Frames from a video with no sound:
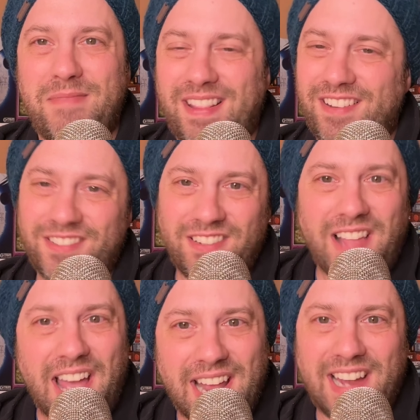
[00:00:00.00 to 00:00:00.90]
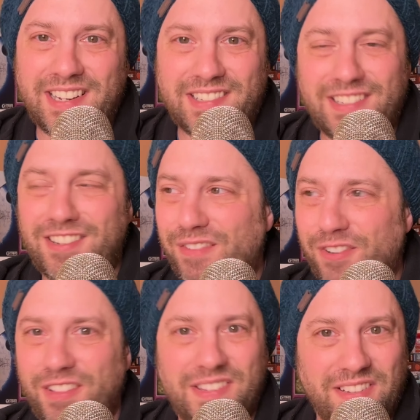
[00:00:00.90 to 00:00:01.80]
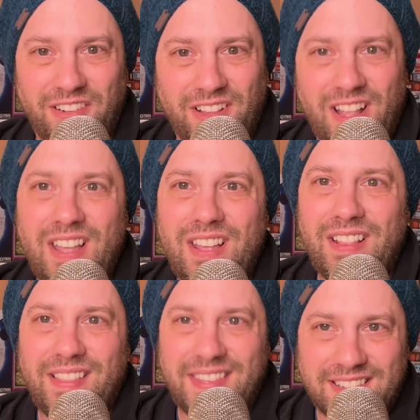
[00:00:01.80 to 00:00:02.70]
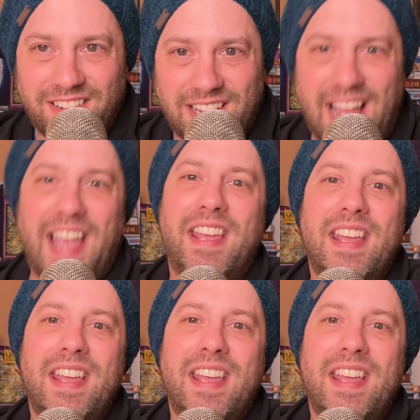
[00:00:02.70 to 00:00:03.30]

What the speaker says: and there's a lot actually for this little guy.